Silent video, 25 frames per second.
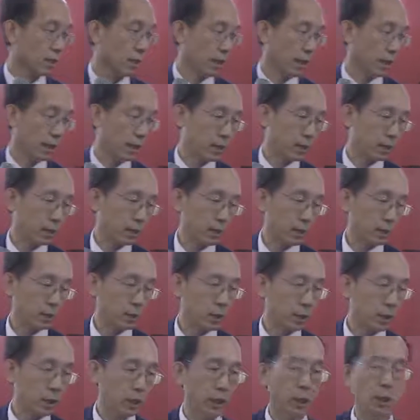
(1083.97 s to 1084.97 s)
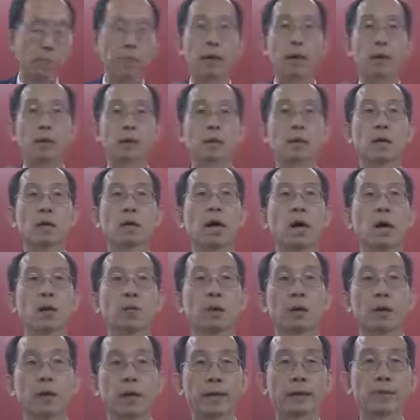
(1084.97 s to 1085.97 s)
And talking about
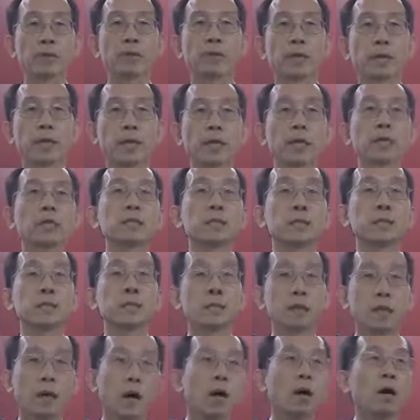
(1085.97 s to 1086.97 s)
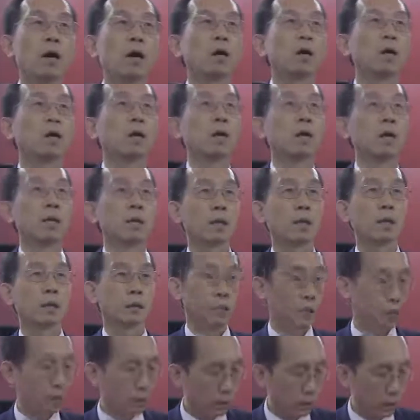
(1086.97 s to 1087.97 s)
our education now,
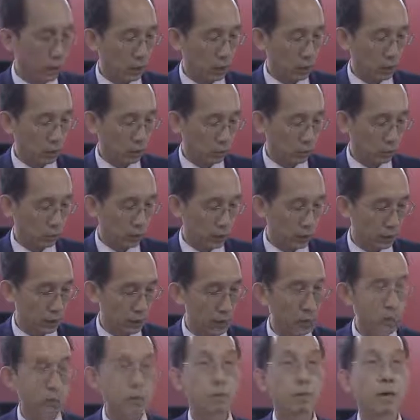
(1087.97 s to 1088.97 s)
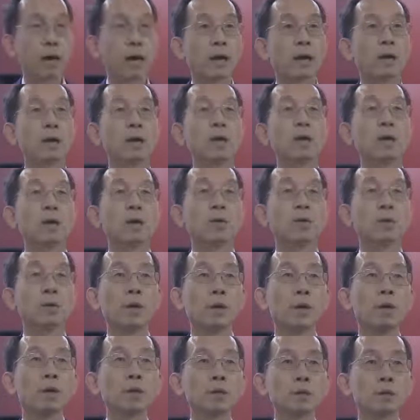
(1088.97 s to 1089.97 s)
not only using this one,
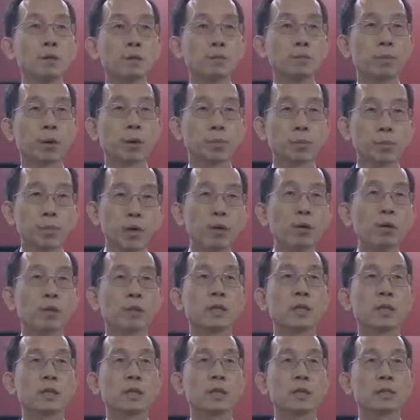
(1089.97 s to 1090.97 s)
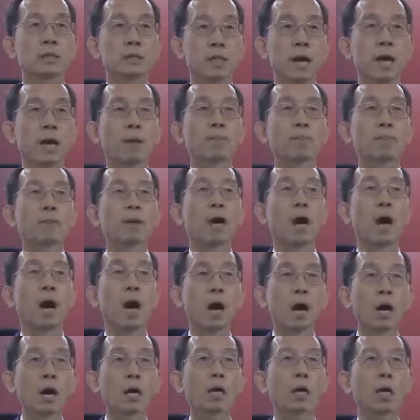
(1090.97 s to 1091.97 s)
we also promote some the
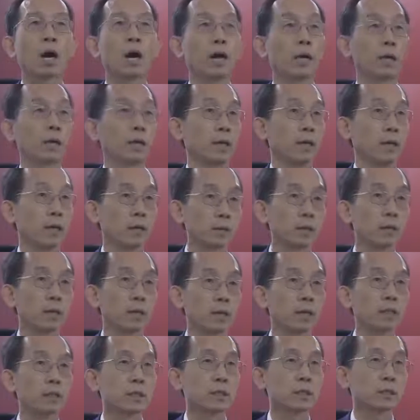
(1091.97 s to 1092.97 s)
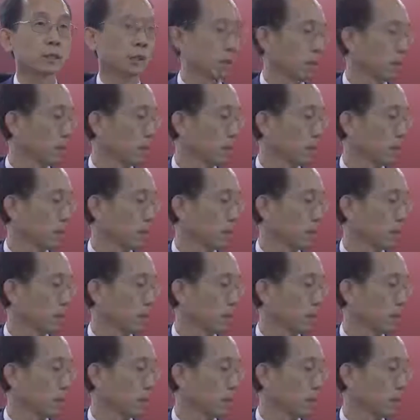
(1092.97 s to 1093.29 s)
online education.